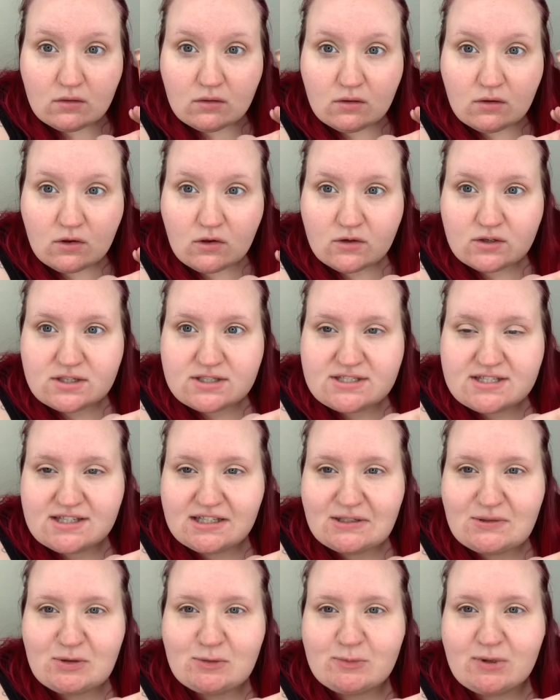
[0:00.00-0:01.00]
You get to see
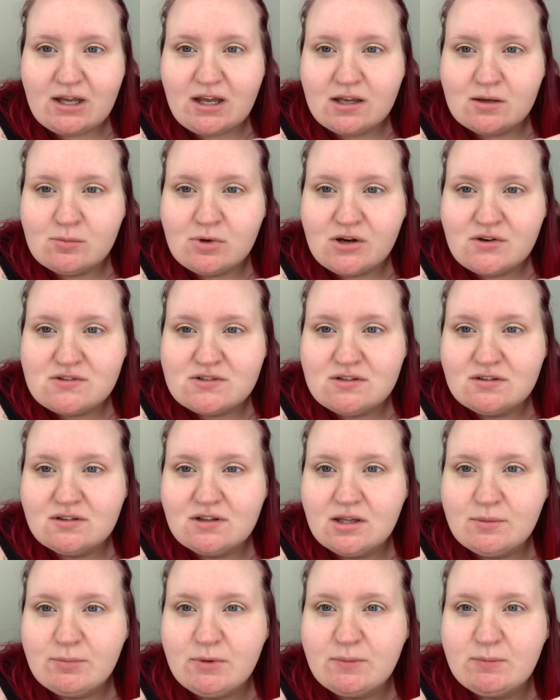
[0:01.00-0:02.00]
like what my eyebrows look
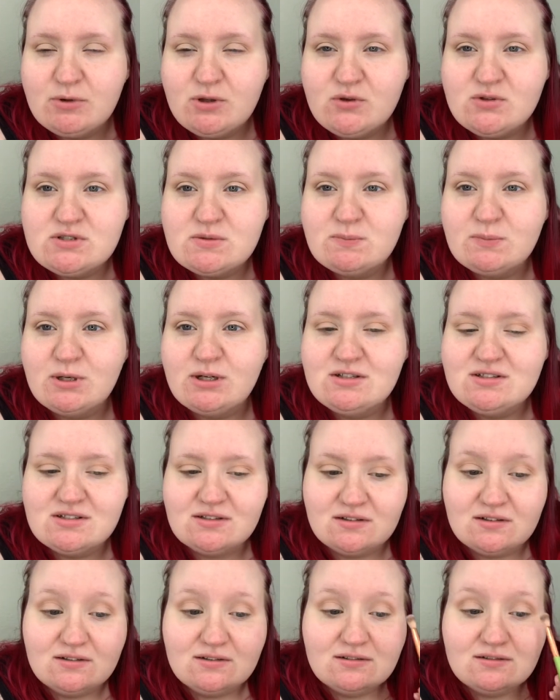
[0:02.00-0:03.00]
like up close and
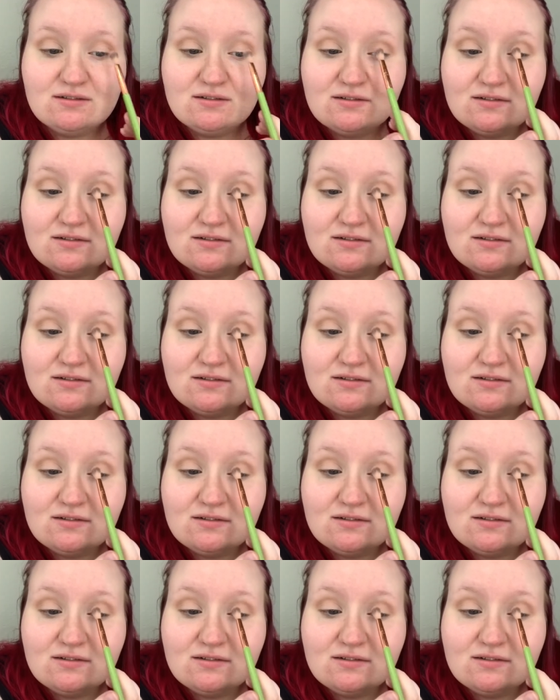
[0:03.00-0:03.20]
personal.